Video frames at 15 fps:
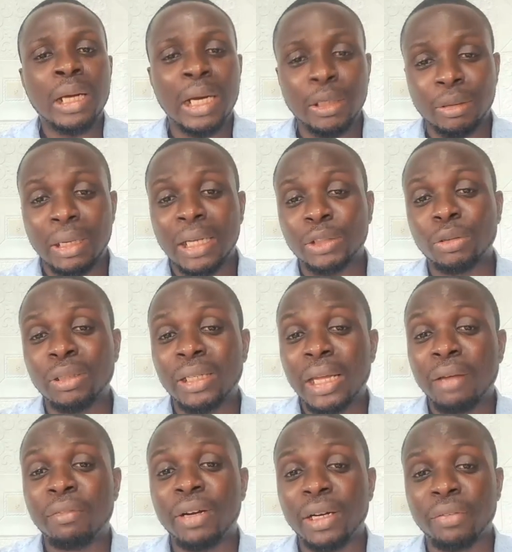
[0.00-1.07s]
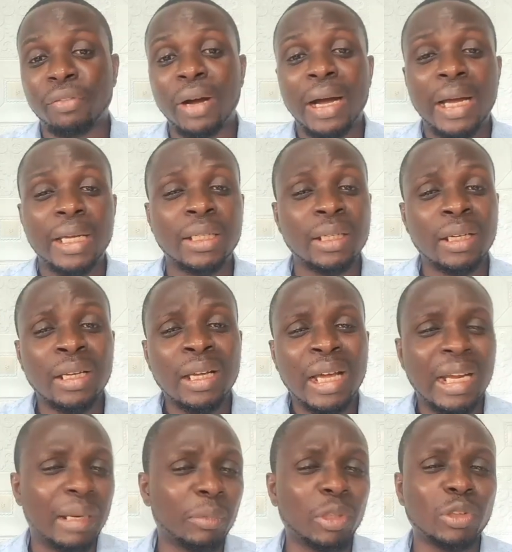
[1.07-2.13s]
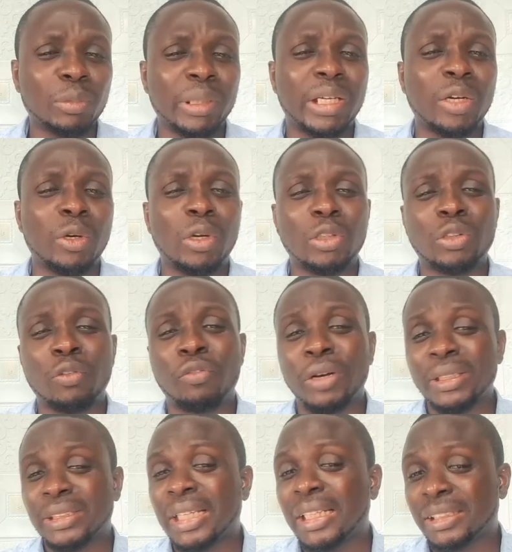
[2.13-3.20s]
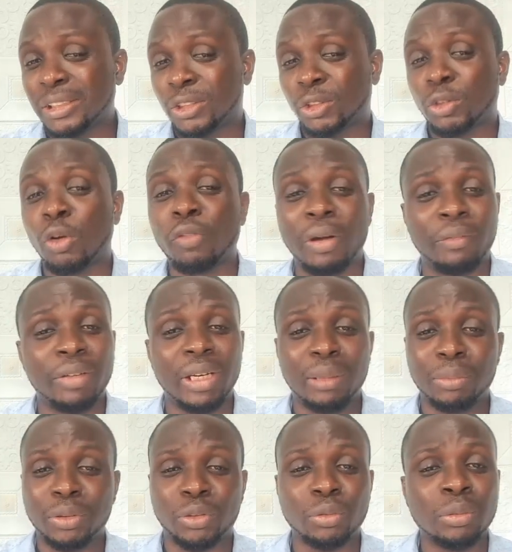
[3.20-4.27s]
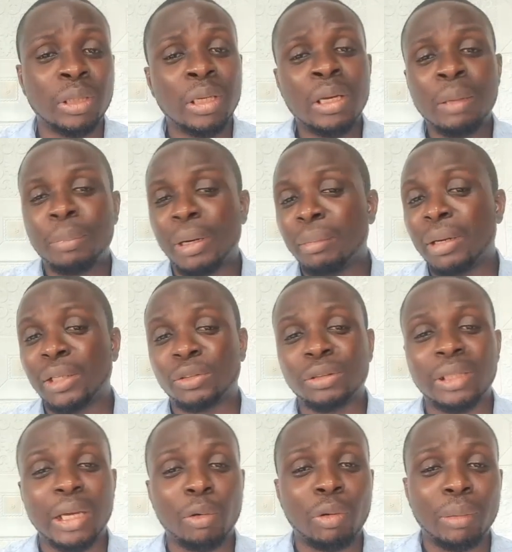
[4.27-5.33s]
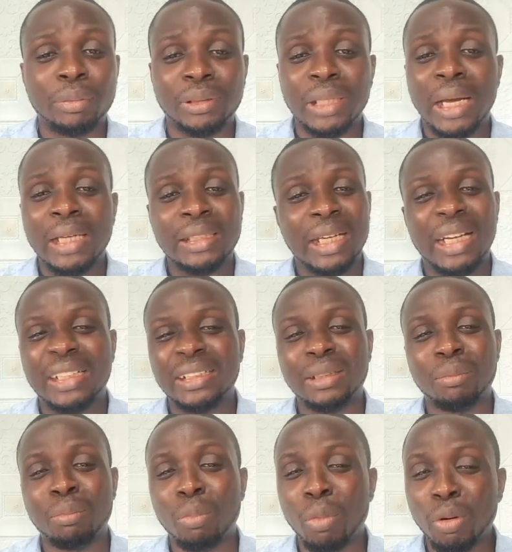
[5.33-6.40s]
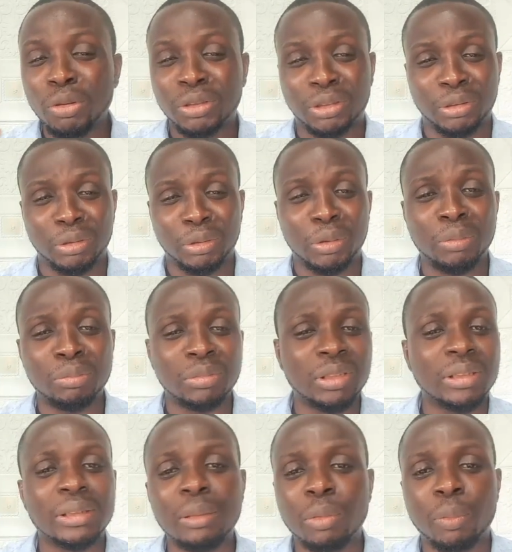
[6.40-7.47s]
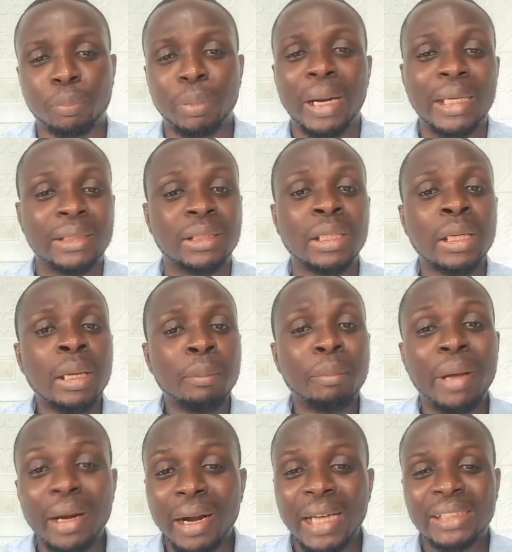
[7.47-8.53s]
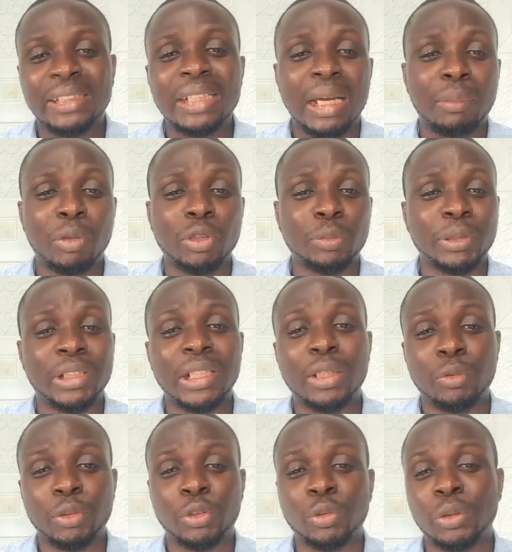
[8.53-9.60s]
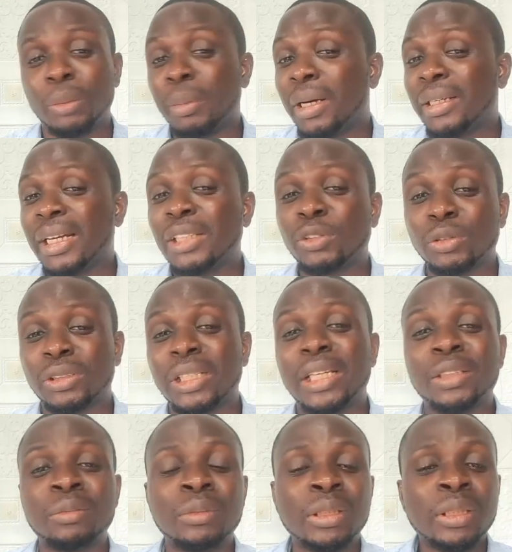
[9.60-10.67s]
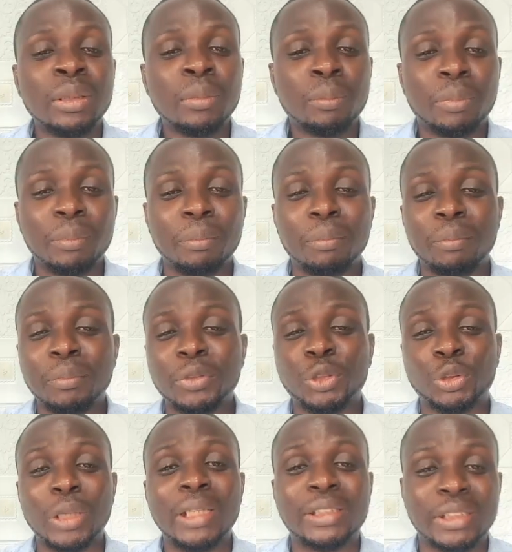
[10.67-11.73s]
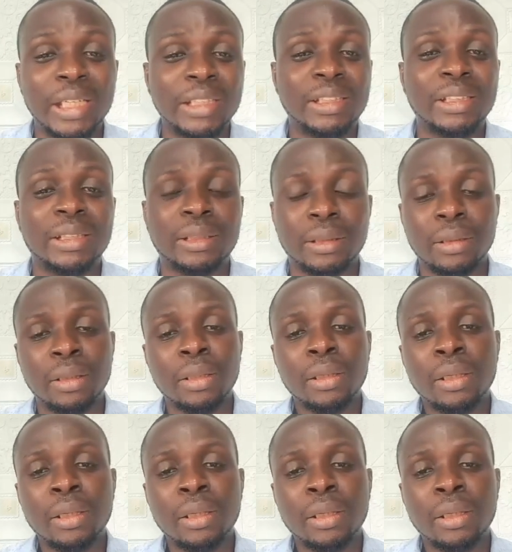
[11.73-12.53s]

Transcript: How you can actually get verified. And I'm going to make a whole lot of fantastic stuff available too. Probably how to get a website at the most, reasonable price. But right now, I'm going to be sharing with you about 9 to 10 strategic,